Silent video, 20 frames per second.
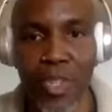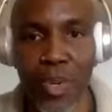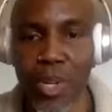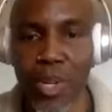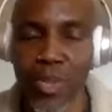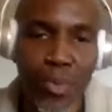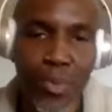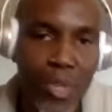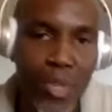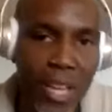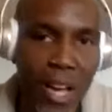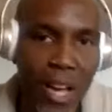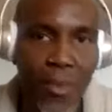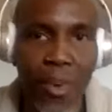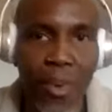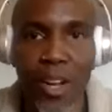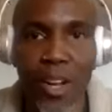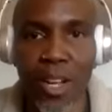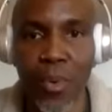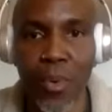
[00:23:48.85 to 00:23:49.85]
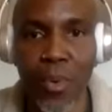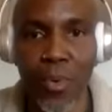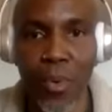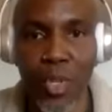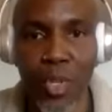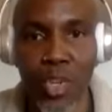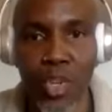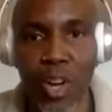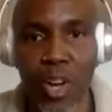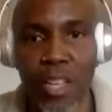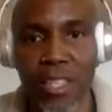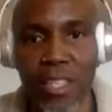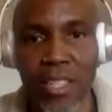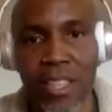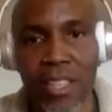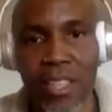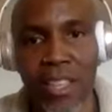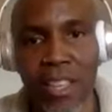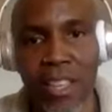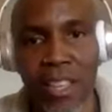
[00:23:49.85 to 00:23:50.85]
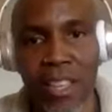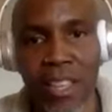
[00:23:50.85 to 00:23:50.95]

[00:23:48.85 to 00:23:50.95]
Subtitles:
So it's really ironic when we're trying to